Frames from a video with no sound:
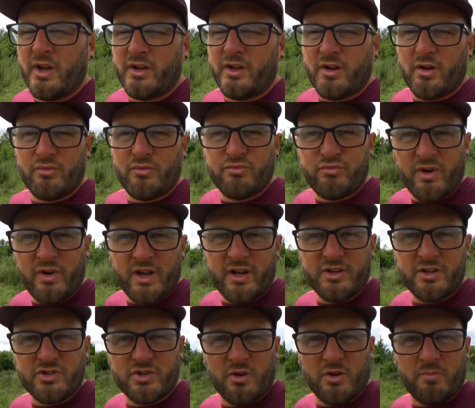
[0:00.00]
you know,
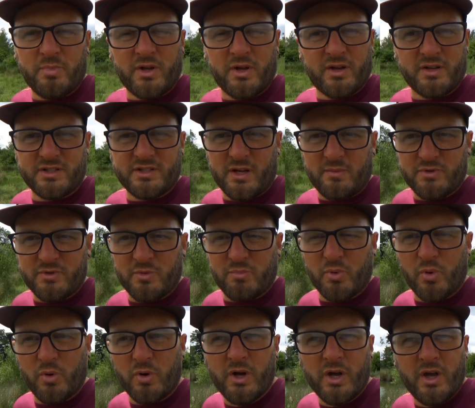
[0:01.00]
really shouldn't be
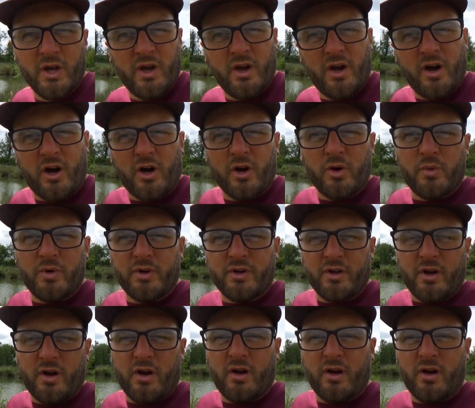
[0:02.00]
acceptable. I would